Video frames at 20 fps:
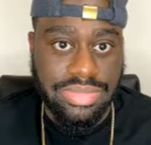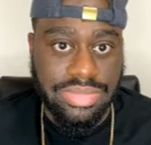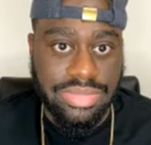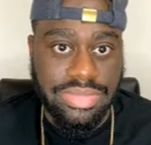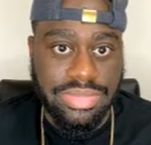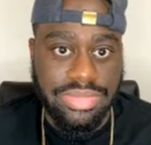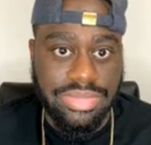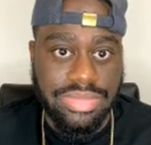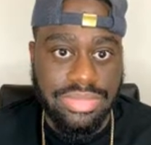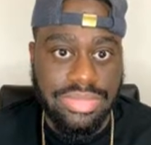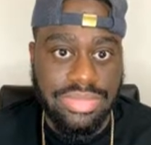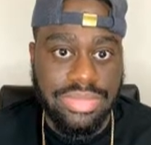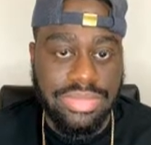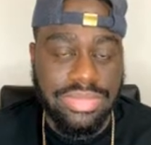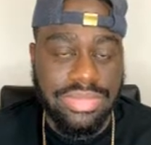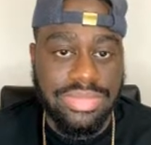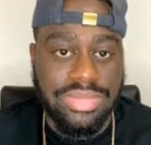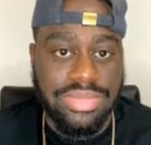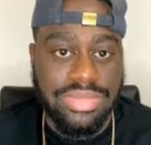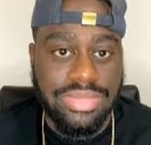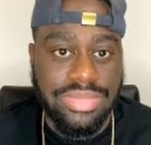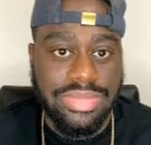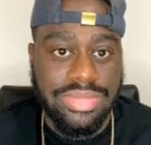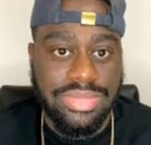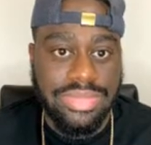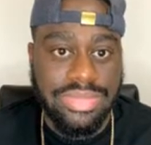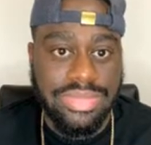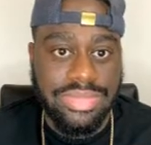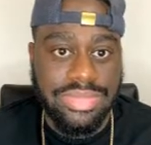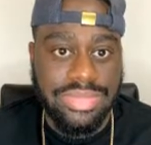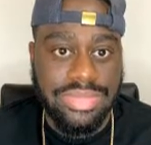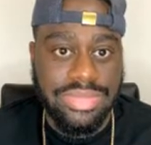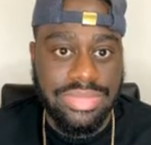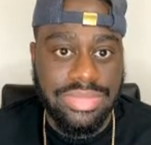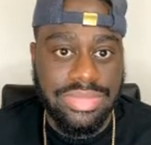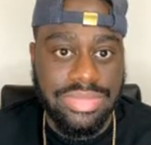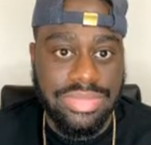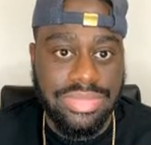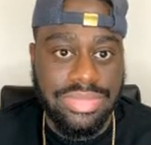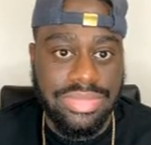
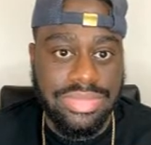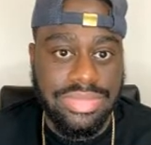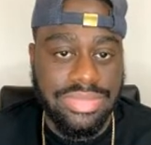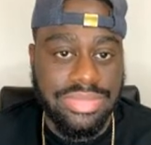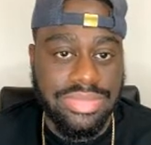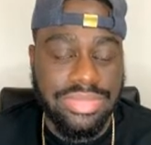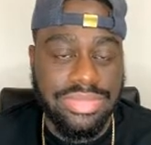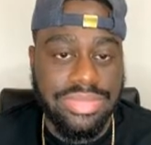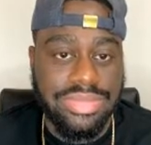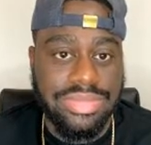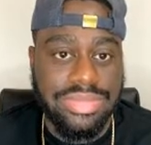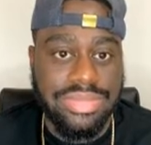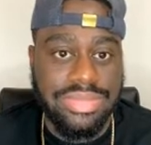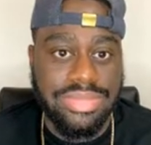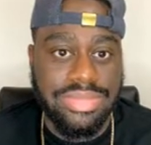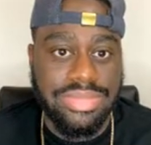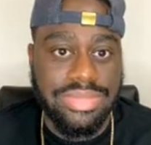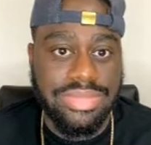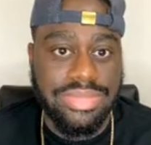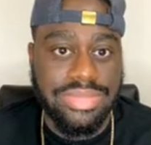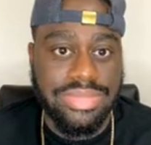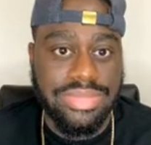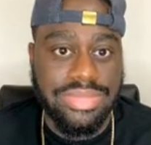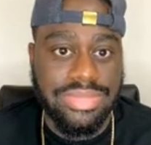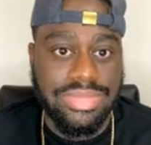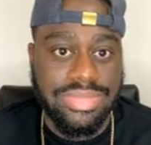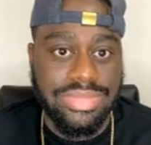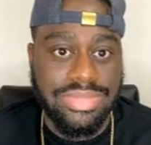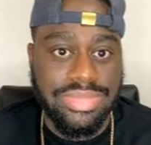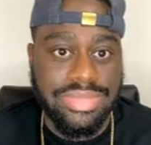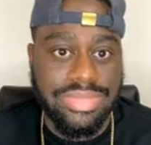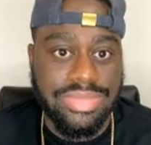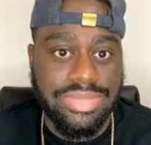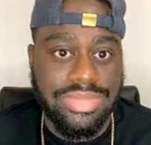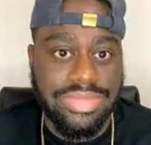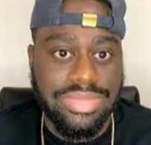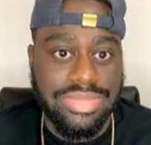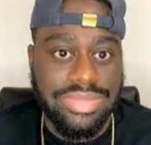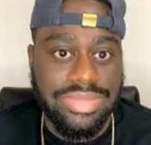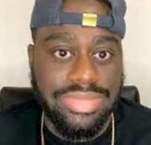
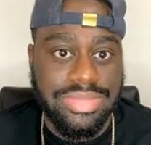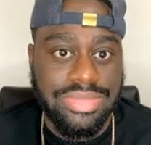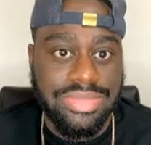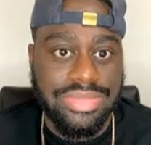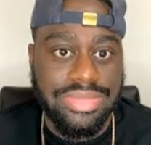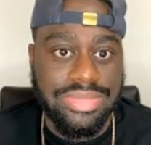No words are spoken by the person on screen.